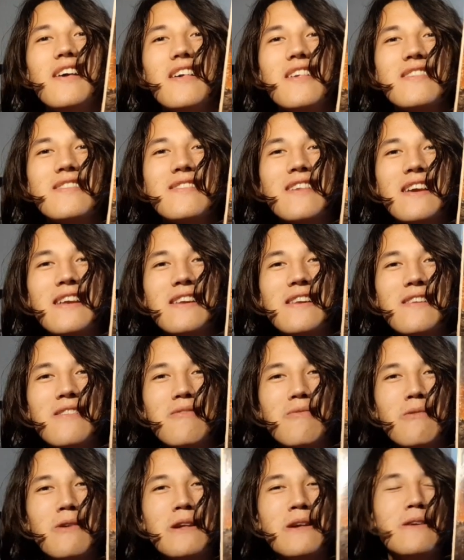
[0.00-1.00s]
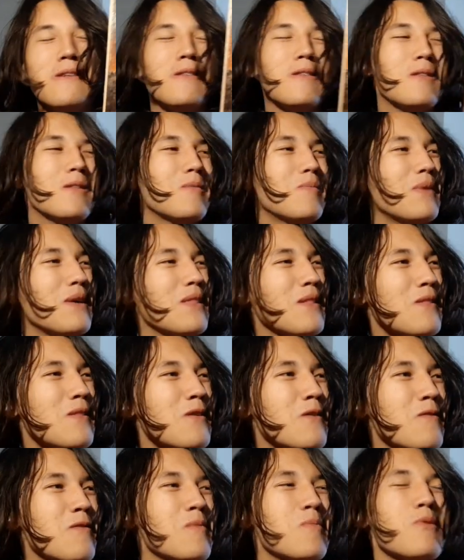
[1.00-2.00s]
Satan is Real by the
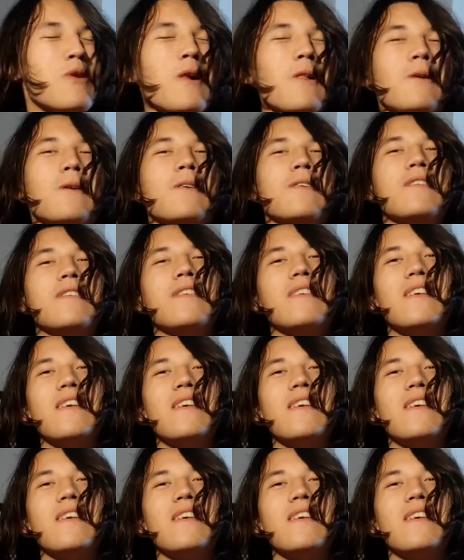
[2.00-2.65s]
Louvin Brothers.